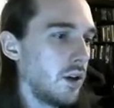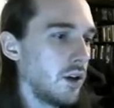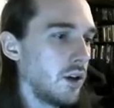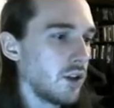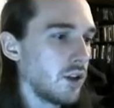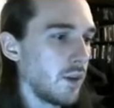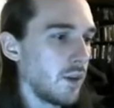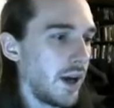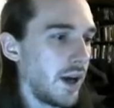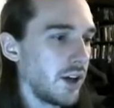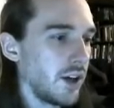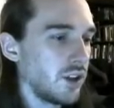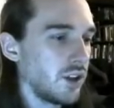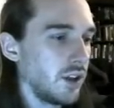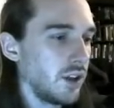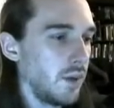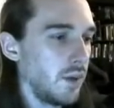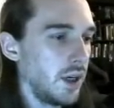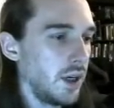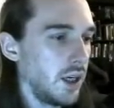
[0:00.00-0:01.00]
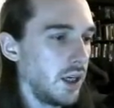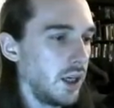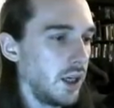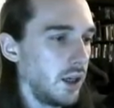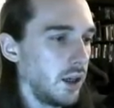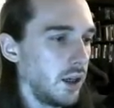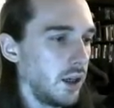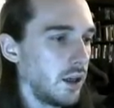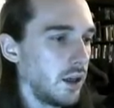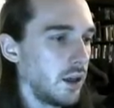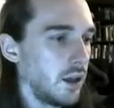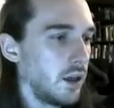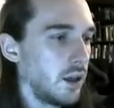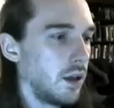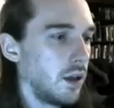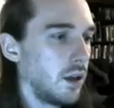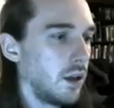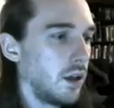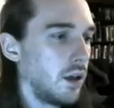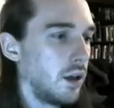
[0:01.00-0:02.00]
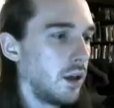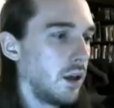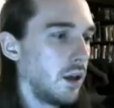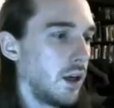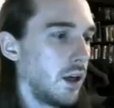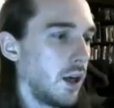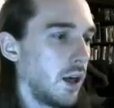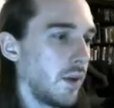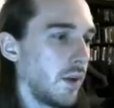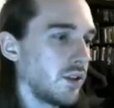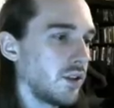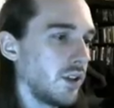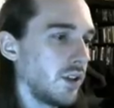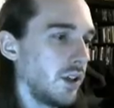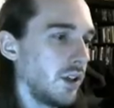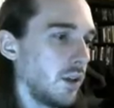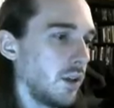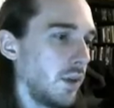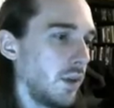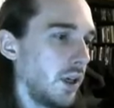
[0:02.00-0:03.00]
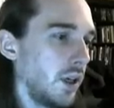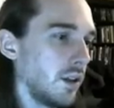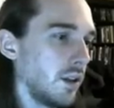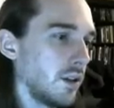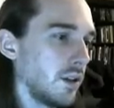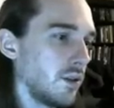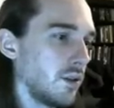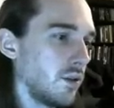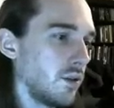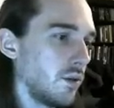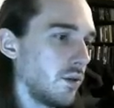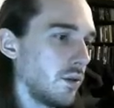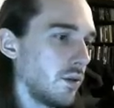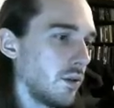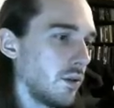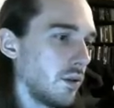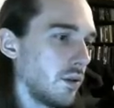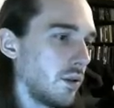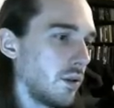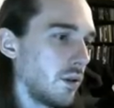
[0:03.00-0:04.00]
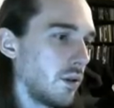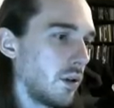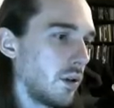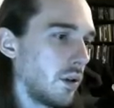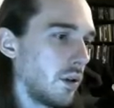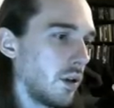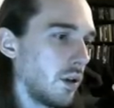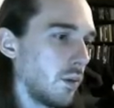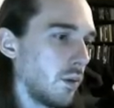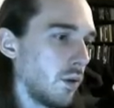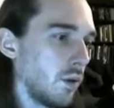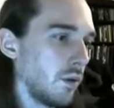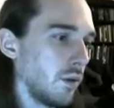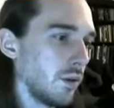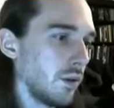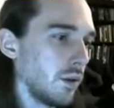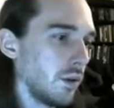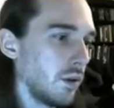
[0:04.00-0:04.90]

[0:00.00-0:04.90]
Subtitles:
So I'm actually making I'm actually gonna make this come over